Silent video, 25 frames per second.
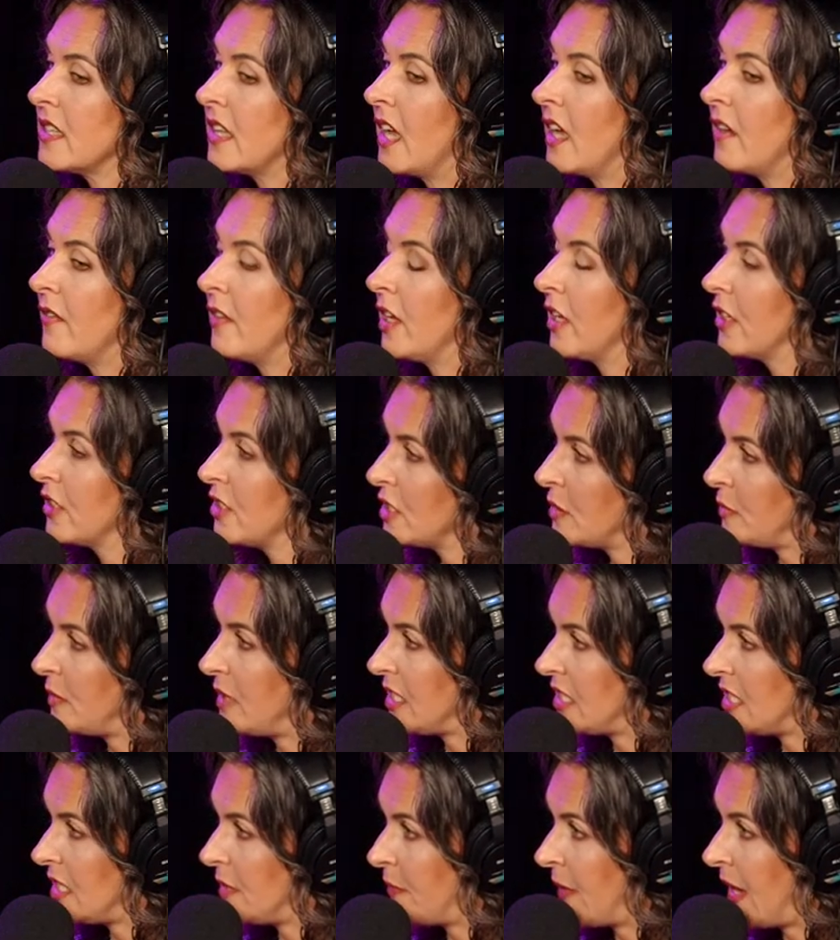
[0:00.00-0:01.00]
they have
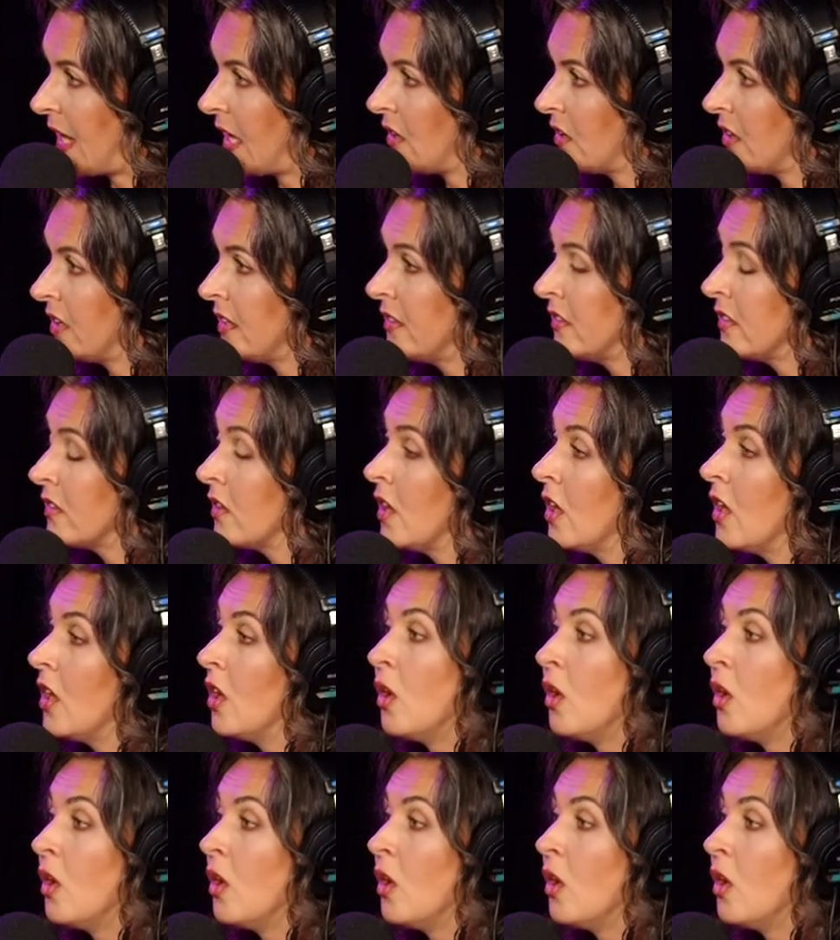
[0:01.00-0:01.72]
LGBT parents,